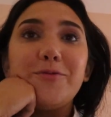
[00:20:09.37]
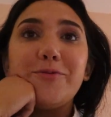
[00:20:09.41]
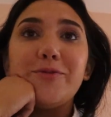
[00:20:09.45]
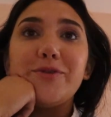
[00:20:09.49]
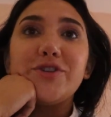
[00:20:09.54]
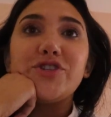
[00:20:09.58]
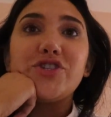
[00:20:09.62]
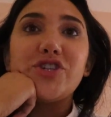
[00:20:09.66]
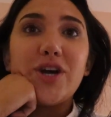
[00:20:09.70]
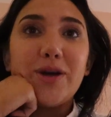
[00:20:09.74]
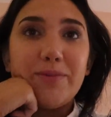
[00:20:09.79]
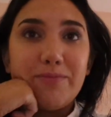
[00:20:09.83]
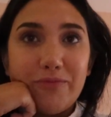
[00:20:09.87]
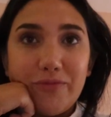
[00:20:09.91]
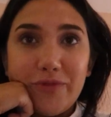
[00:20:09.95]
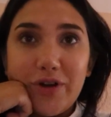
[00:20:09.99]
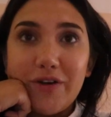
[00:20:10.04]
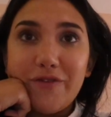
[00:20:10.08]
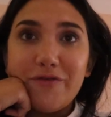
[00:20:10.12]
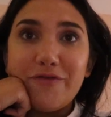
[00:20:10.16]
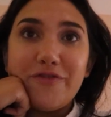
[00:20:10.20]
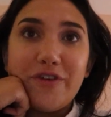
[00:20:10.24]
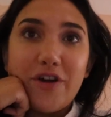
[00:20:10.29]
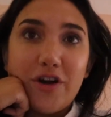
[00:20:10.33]
which I'm
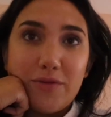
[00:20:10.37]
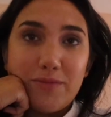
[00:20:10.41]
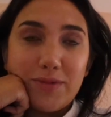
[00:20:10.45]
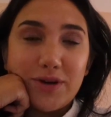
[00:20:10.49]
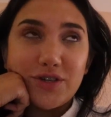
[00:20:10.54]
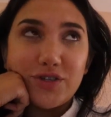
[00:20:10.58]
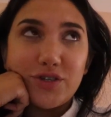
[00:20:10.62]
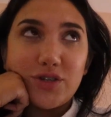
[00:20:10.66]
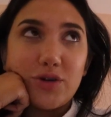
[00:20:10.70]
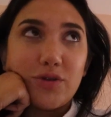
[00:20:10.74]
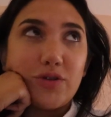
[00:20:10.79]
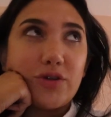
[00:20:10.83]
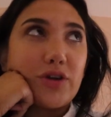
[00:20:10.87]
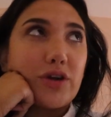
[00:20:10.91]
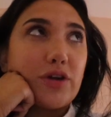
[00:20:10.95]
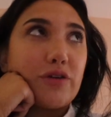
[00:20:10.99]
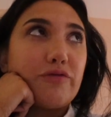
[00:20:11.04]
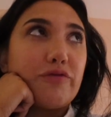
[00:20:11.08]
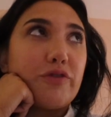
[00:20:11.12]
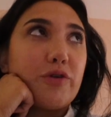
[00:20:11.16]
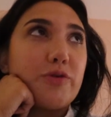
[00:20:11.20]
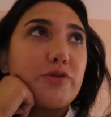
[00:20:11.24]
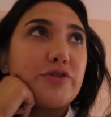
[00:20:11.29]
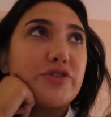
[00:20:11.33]
very much so
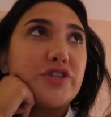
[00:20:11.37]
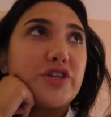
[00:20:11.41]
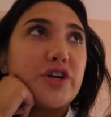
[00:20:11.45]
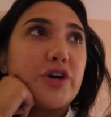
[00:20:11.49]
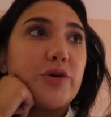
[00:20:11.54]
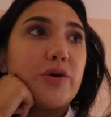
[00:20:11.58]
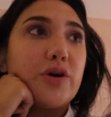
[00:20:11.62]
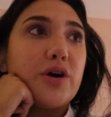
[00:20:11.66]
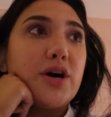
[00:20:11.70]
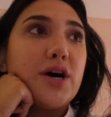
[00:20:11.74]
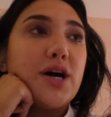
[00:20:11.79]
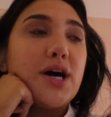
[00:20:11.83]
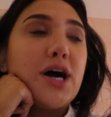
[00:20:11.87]
looking forward to.